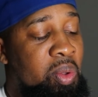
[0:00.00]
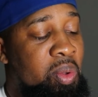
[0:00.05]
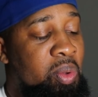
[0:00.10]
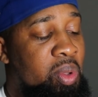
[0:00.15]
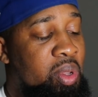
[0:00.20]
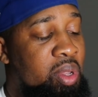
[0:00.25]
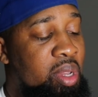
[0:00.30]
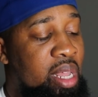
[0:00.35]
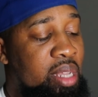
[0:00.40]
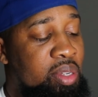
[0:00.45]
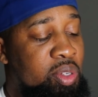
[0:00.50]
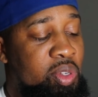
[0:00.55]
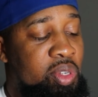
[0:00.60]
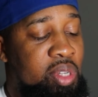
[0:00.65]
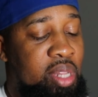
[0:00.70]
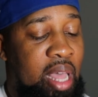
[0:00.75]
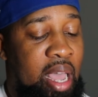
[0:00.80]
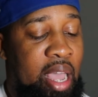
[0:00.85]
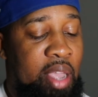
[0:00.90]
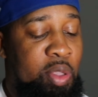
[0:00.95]
we'll let you
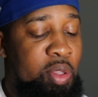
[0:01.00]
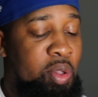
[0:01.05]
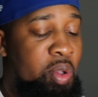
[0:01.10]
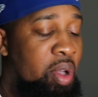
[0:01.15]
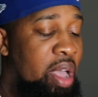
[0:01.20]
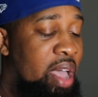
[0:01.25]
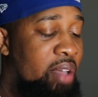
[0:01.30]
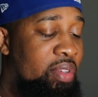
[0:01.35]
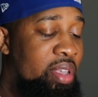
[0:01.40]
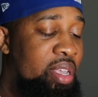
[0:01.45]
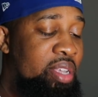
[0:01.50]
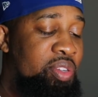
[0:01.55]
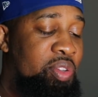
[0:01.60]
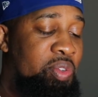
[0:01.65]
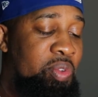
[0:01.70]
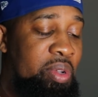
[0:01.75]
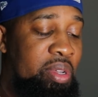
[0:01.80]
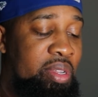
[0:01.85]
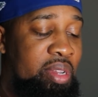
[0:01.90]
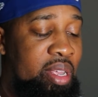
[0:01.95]
slide. You don't have a
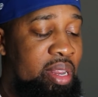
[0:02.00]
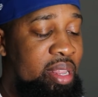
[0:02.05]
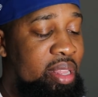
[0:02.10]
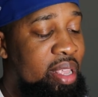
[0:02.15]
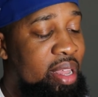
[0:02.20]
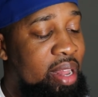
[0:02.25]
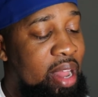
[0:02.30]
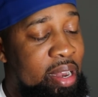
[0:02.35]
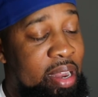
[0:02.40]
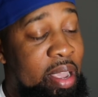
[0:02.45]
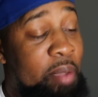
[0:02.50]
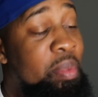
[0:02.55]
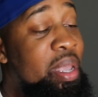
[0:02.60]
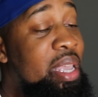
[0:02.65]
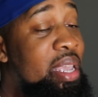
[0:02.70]
history or anything like that.